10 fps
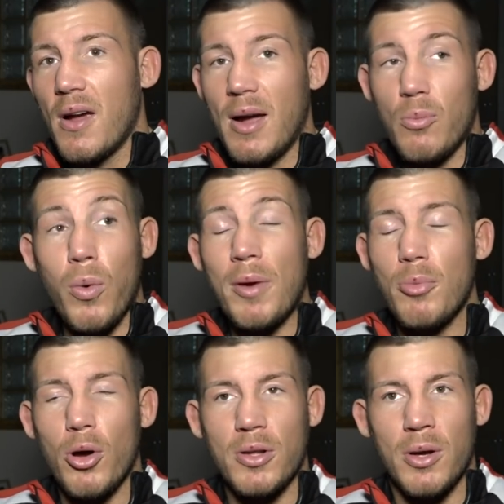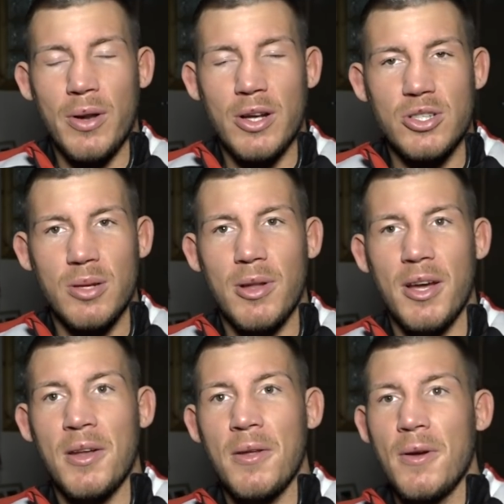1 block down, actually, I'm
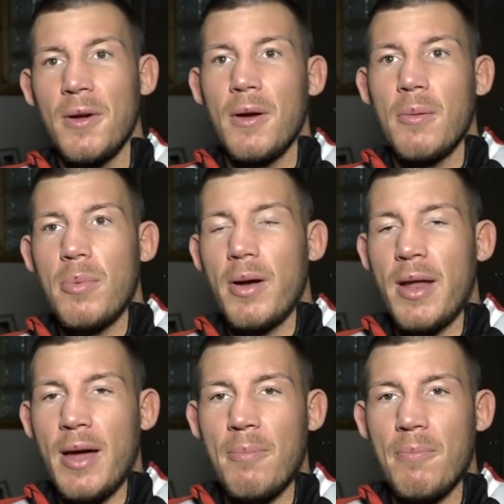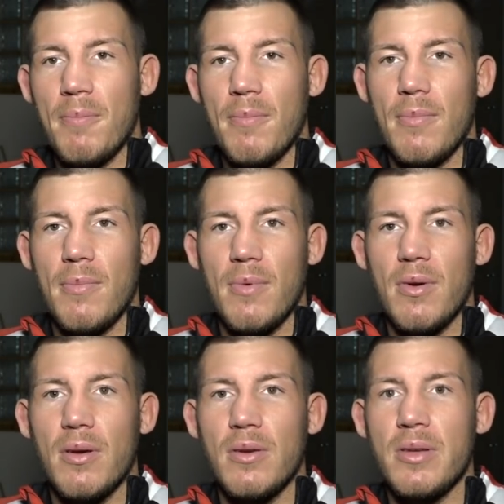lying. But
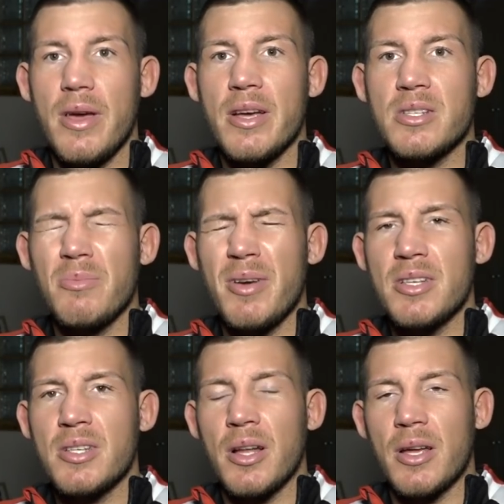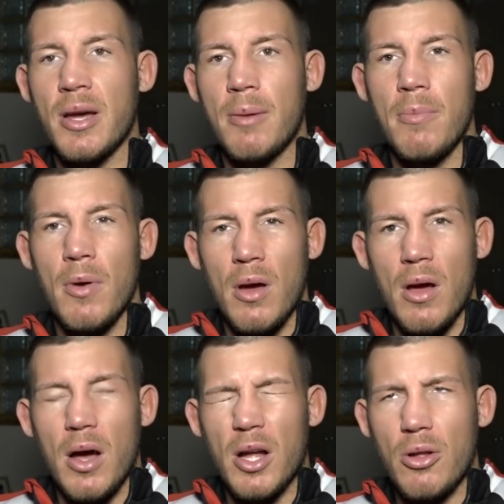yeah, it's amazing. Like, I
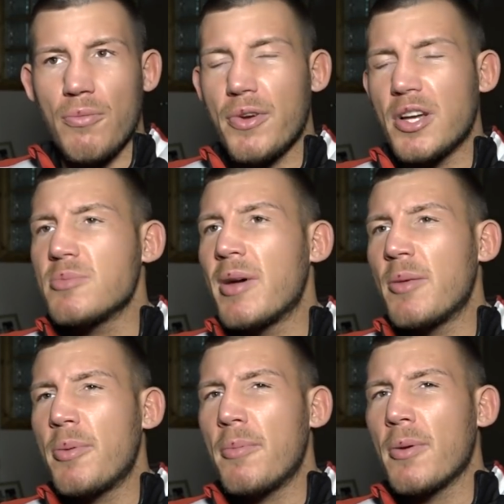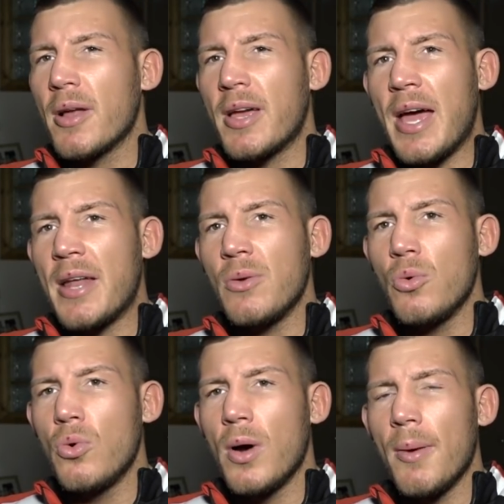don't think there's many people again
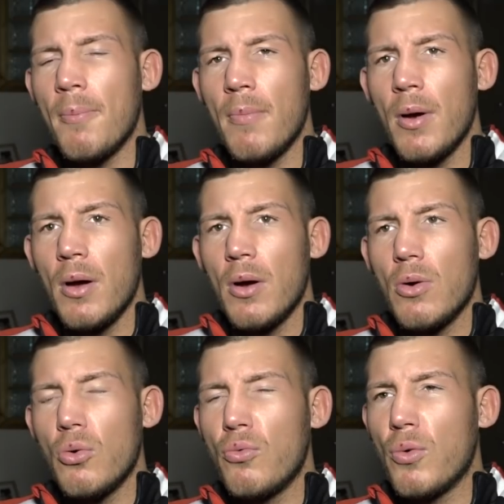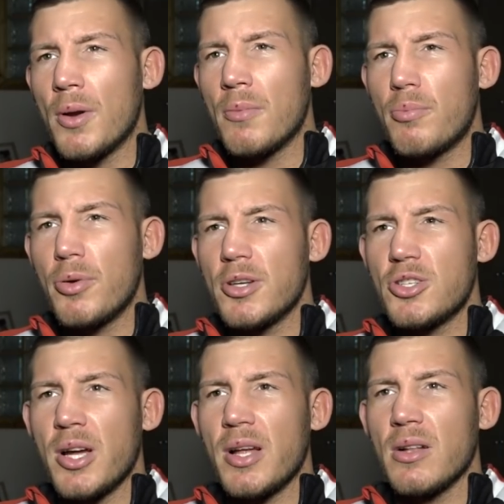who've won
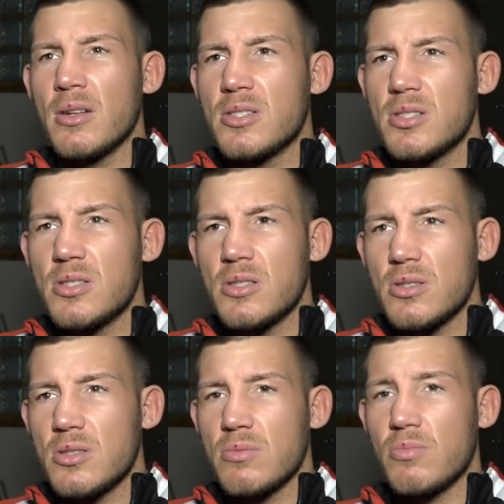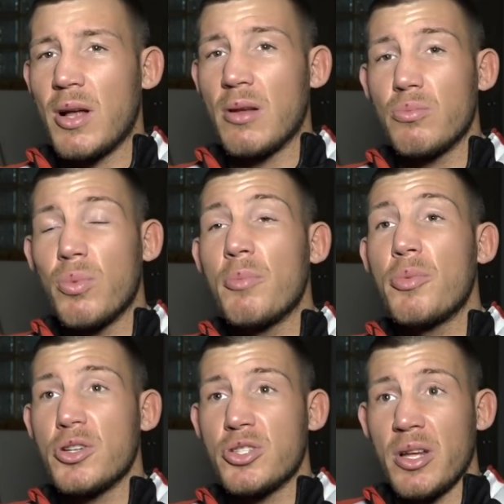British titles well, one
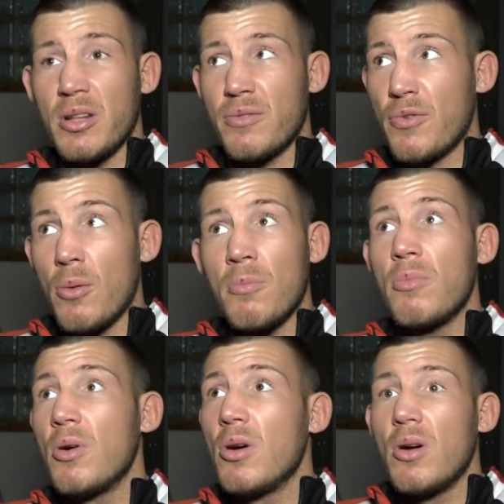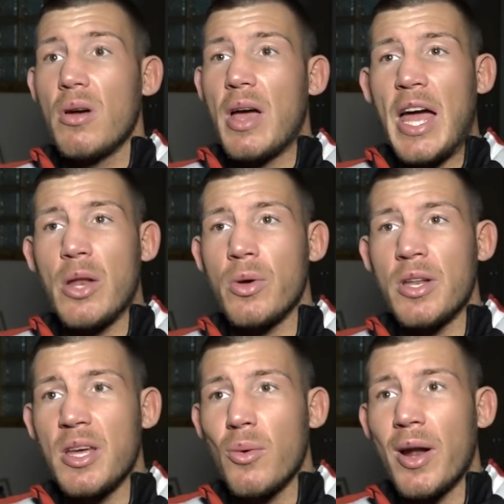British titles from anywhere
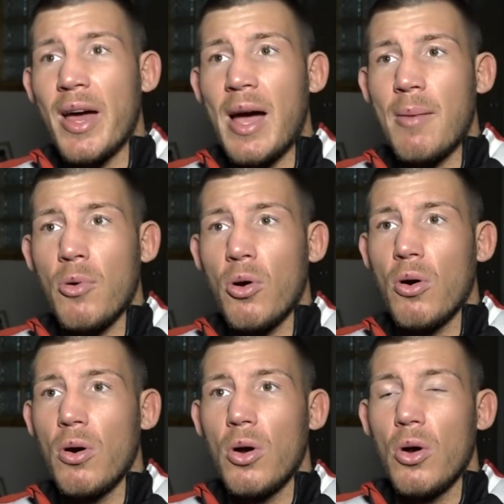near where I am, or